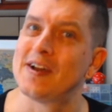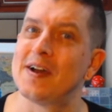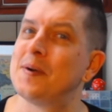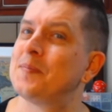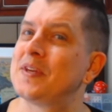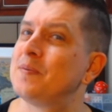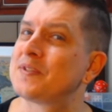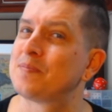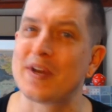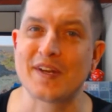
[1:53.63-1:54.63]
He was a
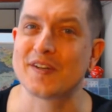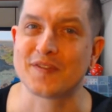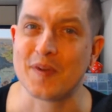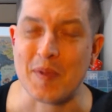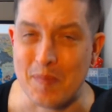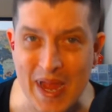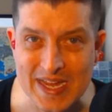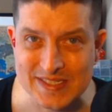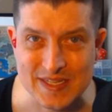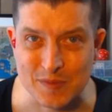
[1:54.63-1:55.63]
predator from the
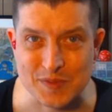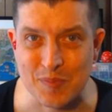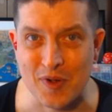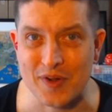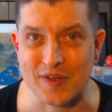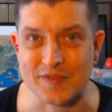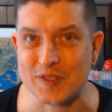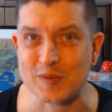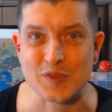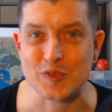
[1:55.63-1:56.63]
past that was part of
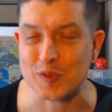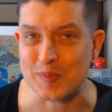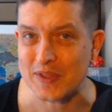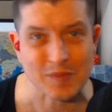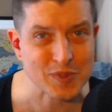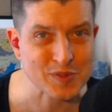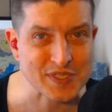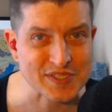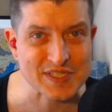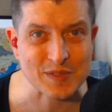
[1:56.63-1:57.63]
YouTube and the music
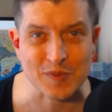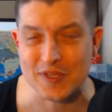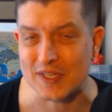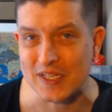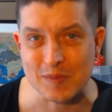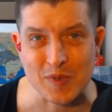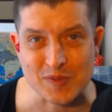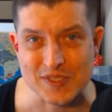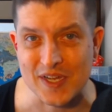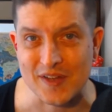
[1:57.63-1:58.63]
scene within emo
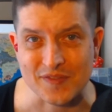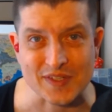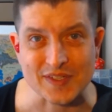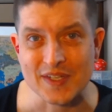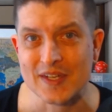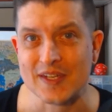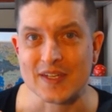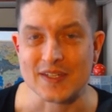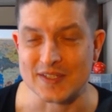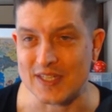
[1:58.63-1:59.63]
stuff and
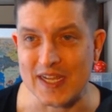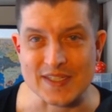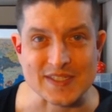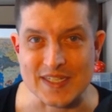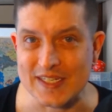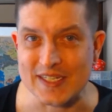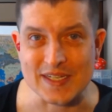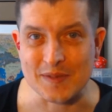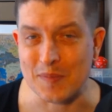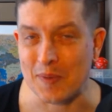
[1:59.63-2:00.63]
dance,
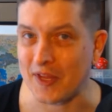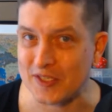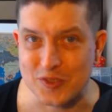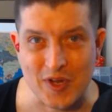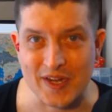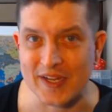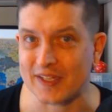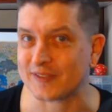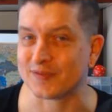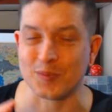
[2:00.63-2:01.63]
EDM, electronic,
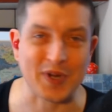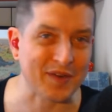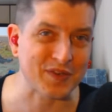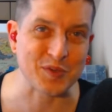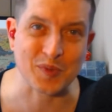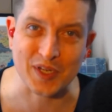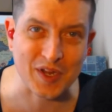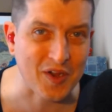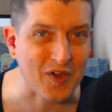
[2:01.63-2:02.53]
whatever you want to call it.